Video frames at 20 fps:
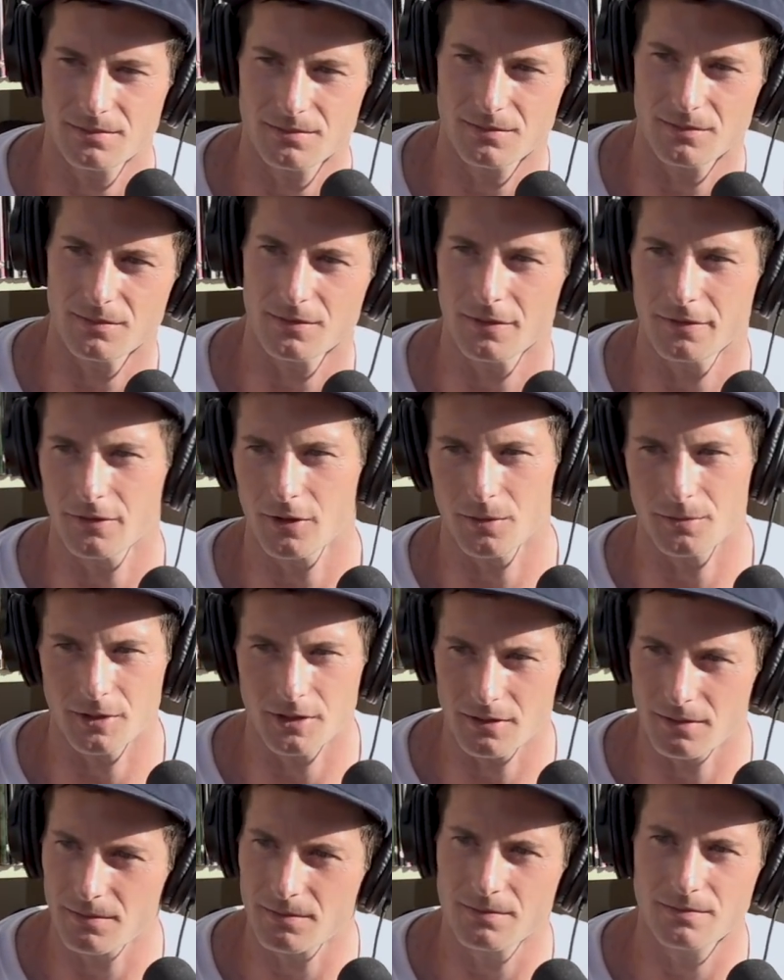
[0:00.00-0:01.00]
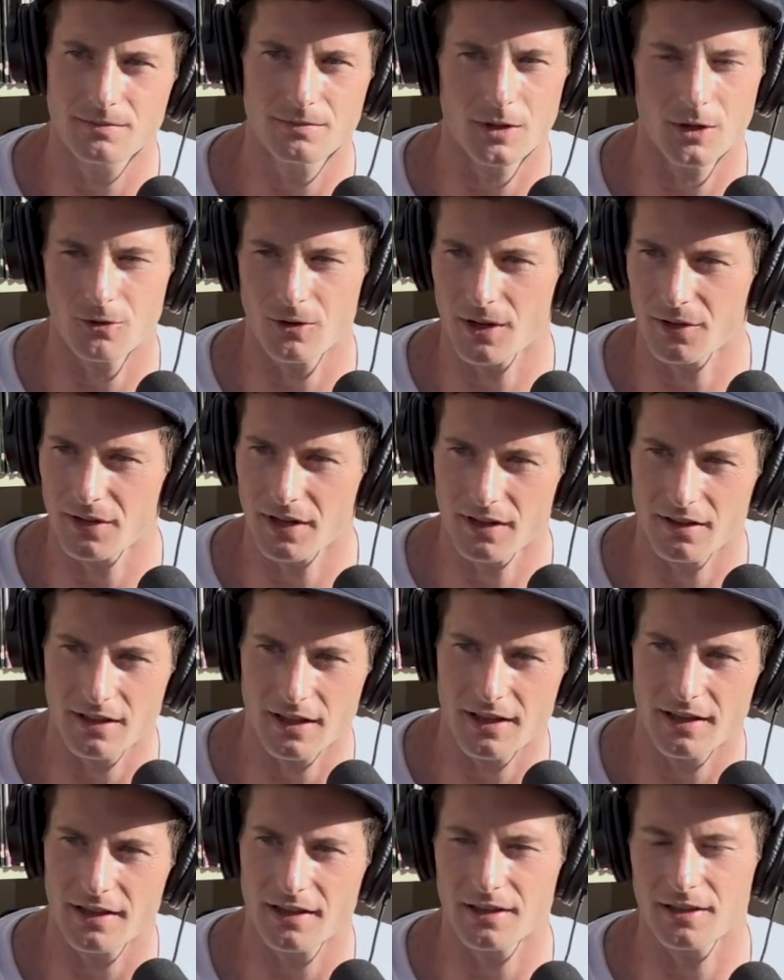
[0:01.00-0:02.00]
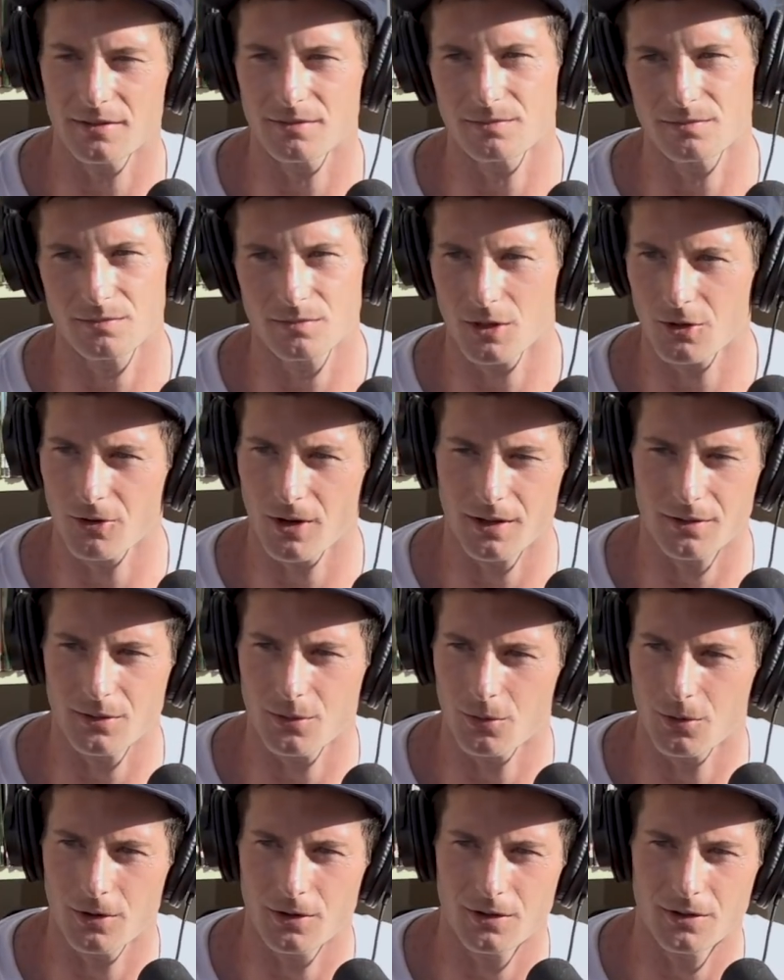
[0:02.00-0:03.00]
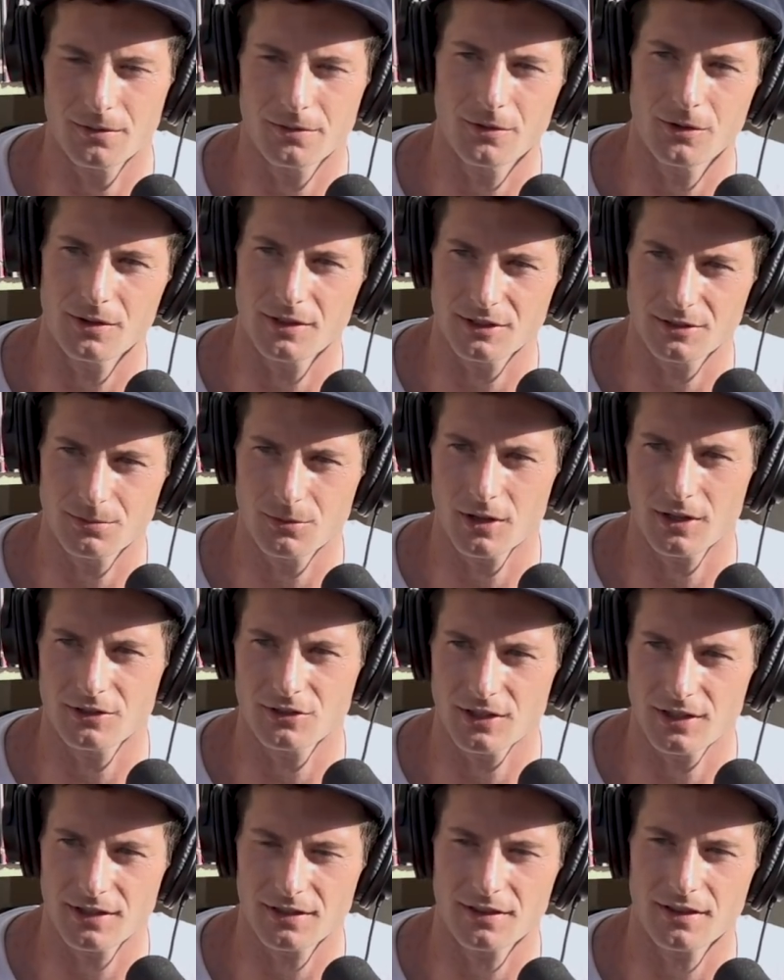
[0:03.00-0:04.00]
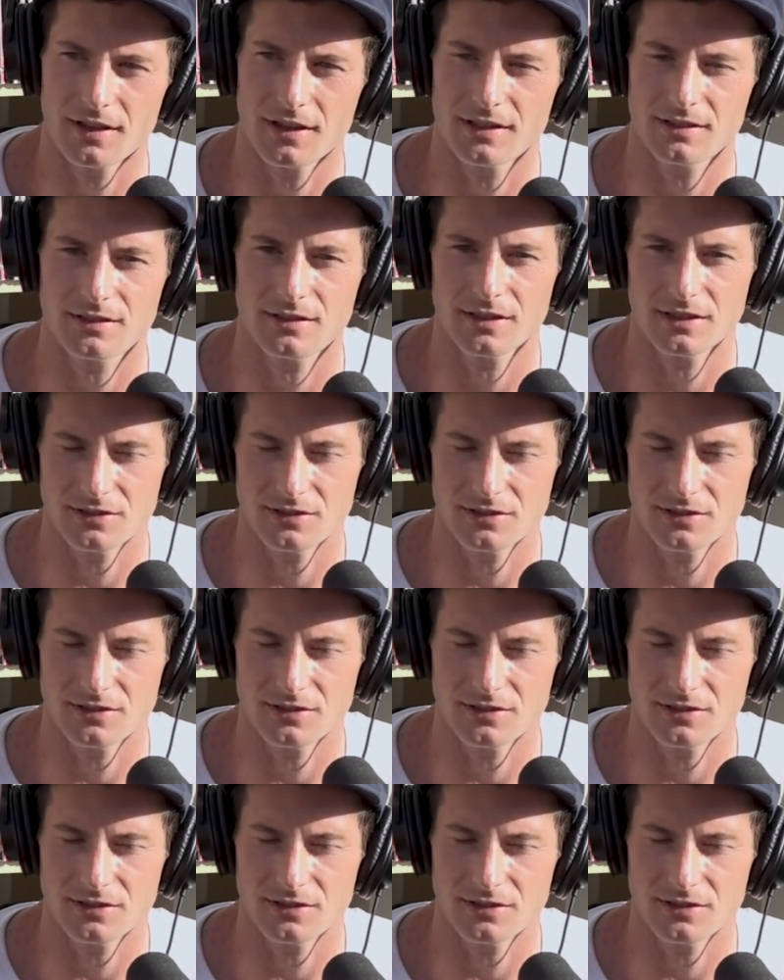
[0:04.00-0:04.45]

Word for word: Okay, filming around LA and around the world for this project that